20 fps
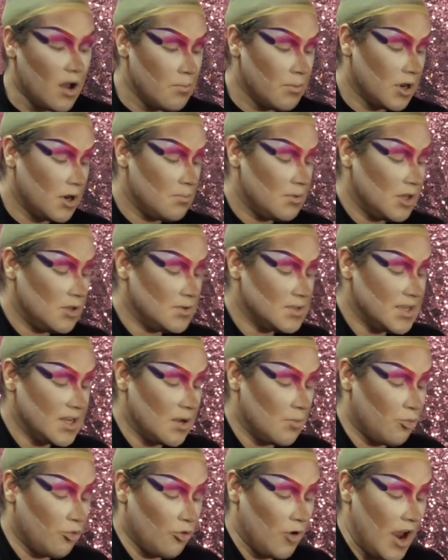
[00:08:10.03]
I'm going to be using
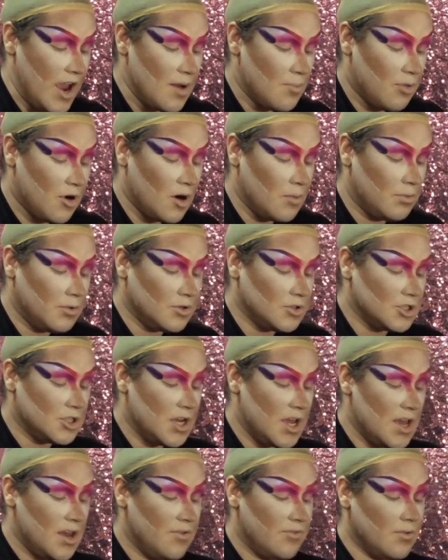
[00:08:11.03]
a bright purple
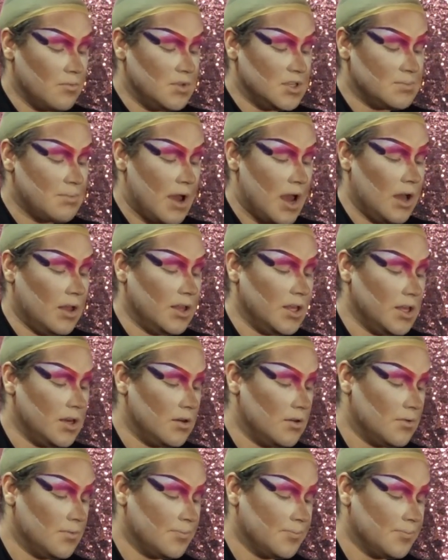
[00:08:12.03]
shade from this palette.